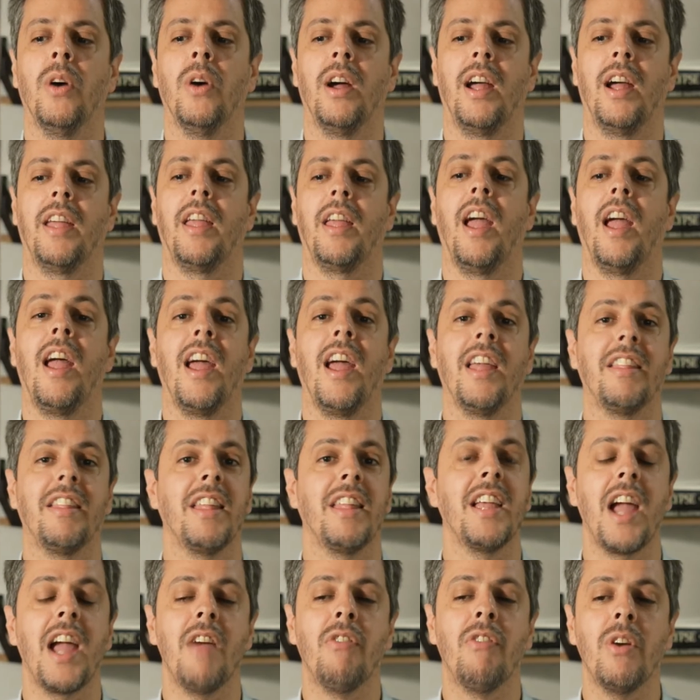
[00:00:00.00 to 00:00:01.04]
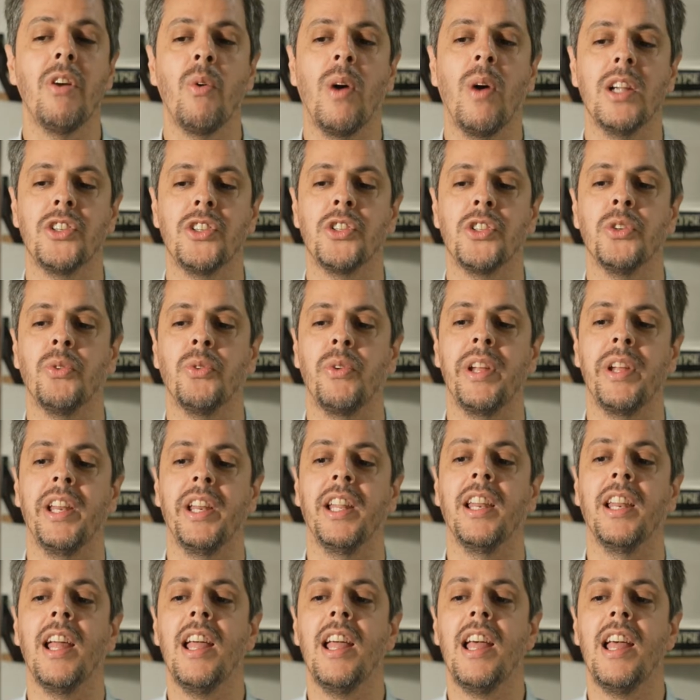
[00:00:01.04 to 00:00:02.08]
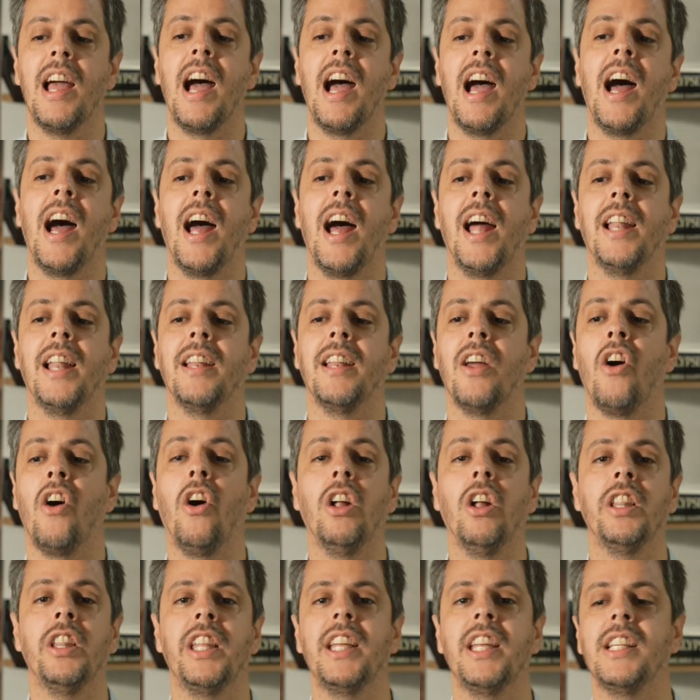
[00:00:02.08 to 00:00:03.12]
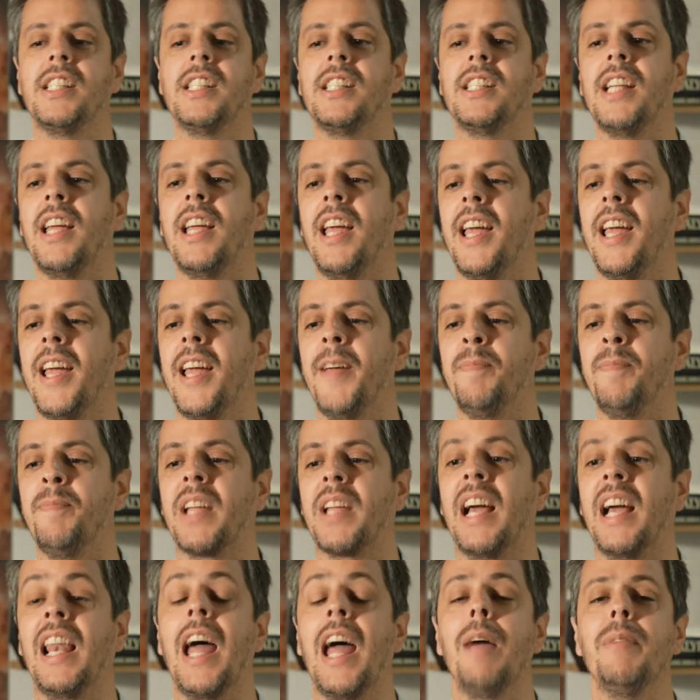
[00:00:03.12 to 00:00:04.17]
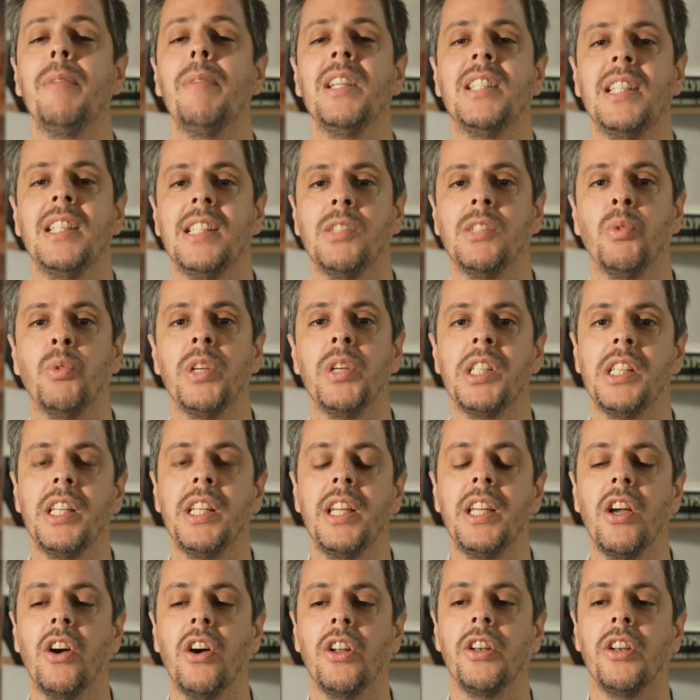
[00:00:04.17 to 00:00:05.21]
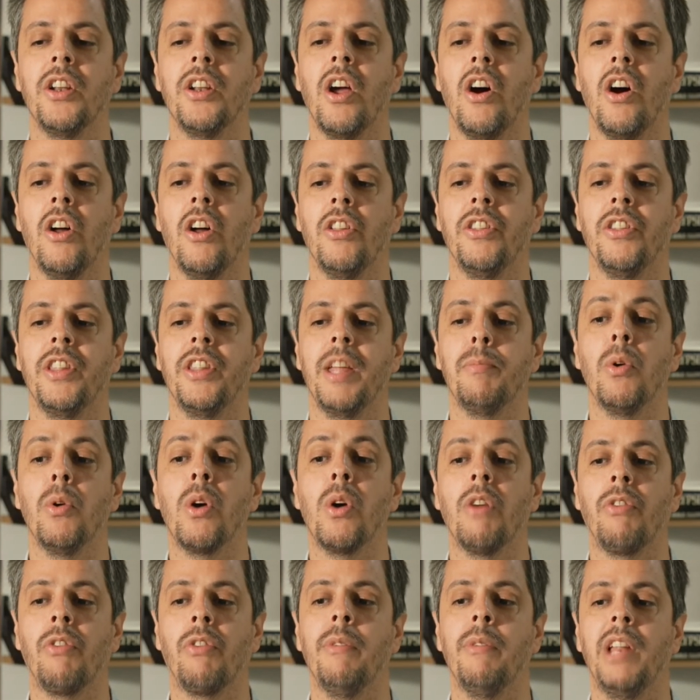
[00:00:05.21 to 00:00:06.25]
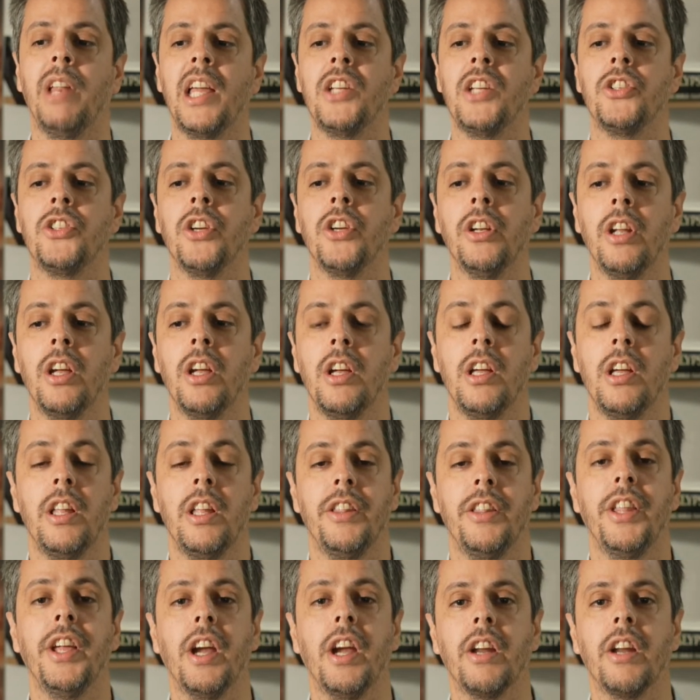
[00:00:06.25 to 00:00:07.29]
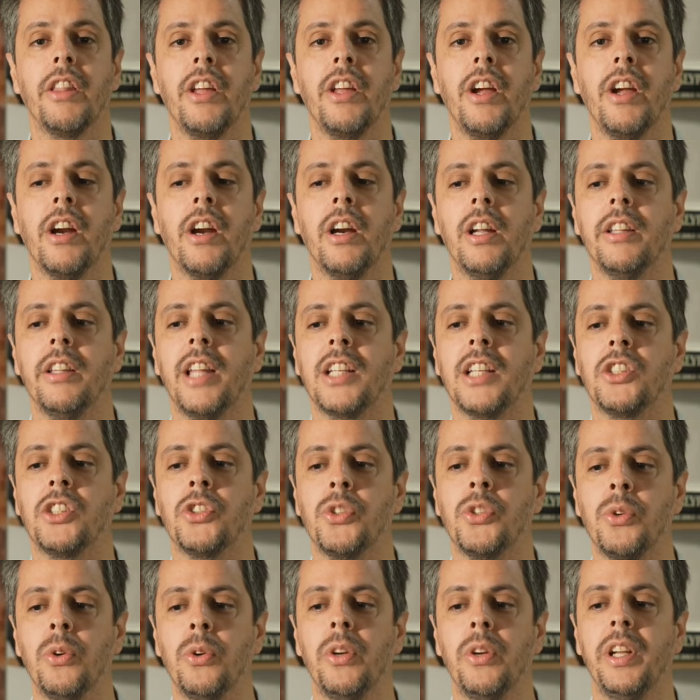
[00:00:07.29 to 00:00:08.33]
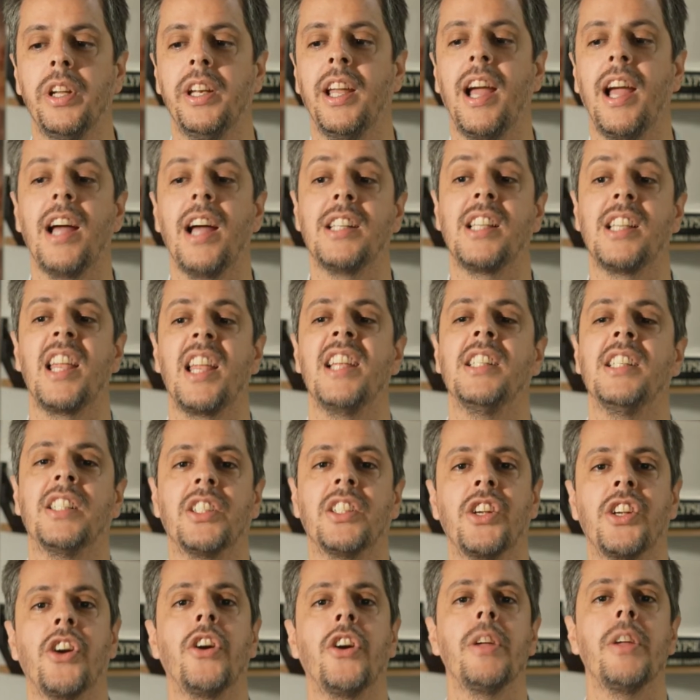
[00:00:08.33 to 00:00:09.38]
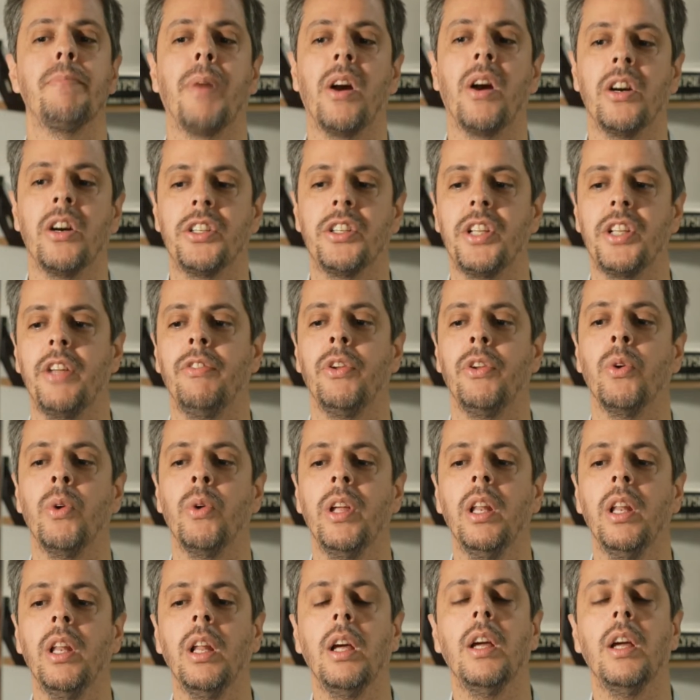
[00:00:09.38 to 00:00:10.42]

I think everyone should read it. And all these calamities we see on the book of Revelation, they are there. That's true. It has its scary part, if you will.